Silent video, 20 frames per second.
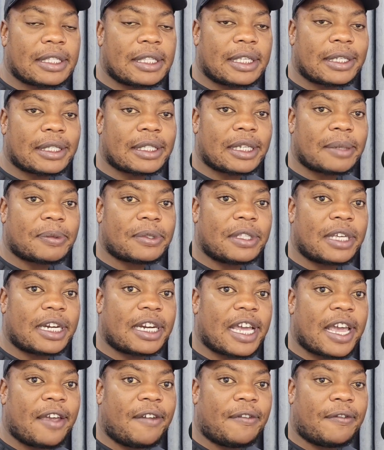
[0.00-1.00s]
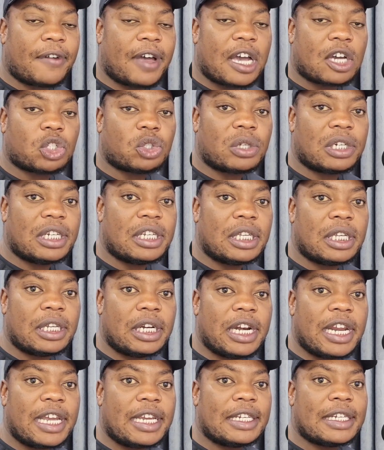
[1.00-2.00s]
the steps that I've actually
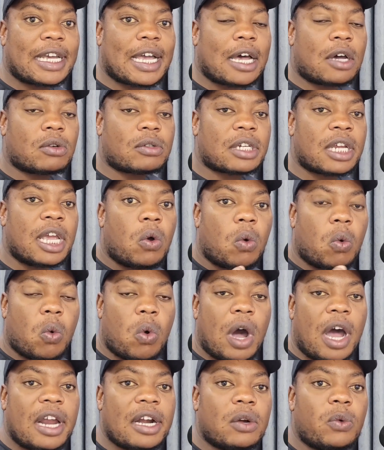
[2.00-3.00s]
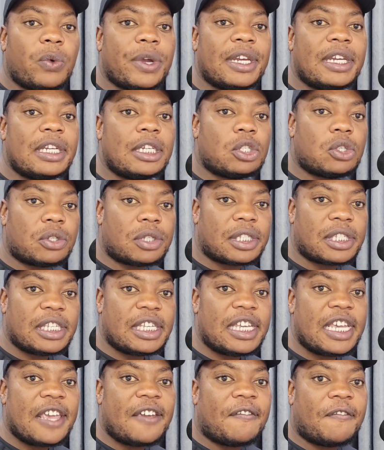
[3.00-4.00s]
laid out, 1, we need to
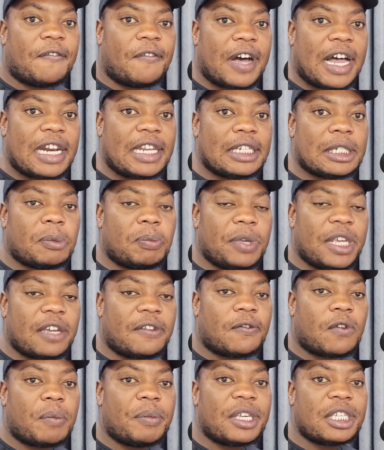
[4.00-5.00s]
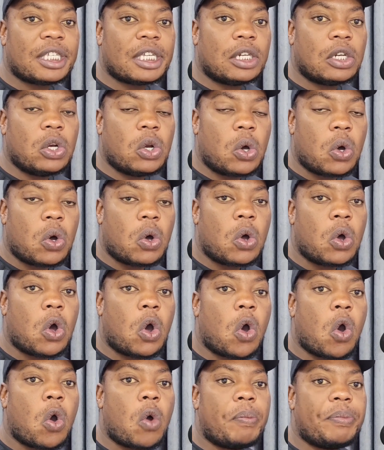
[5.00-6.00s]
see a valid peak formation low
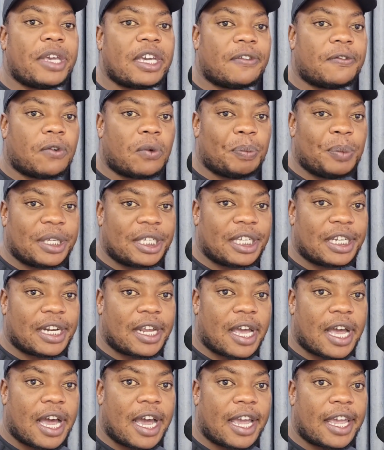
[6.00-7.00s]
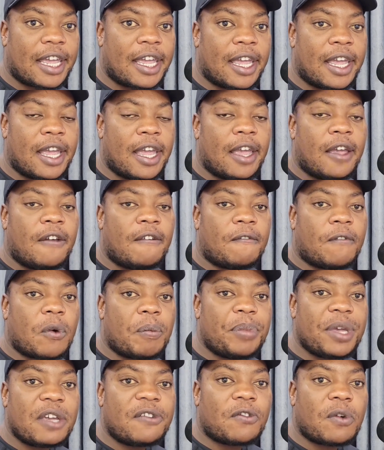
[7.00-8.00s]
or peak formation high. For
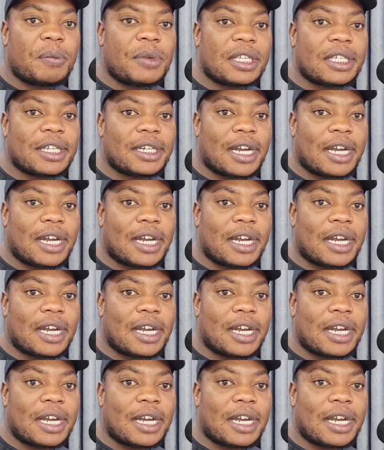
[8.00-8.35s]
peak formation